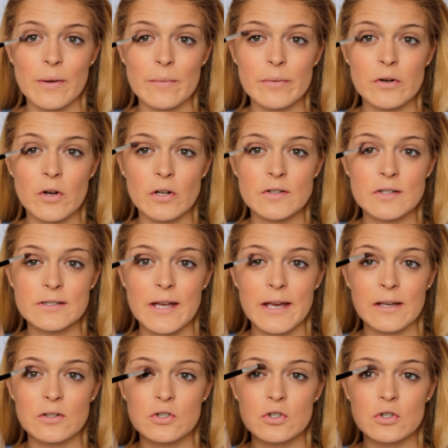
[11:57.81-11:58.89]
Remember not to
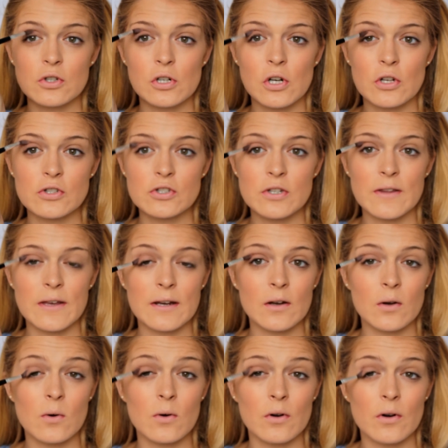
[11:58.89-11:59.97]
take it too close to the
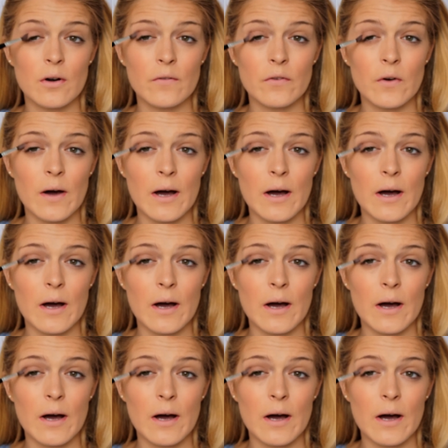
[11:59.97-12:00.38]
inner corner of your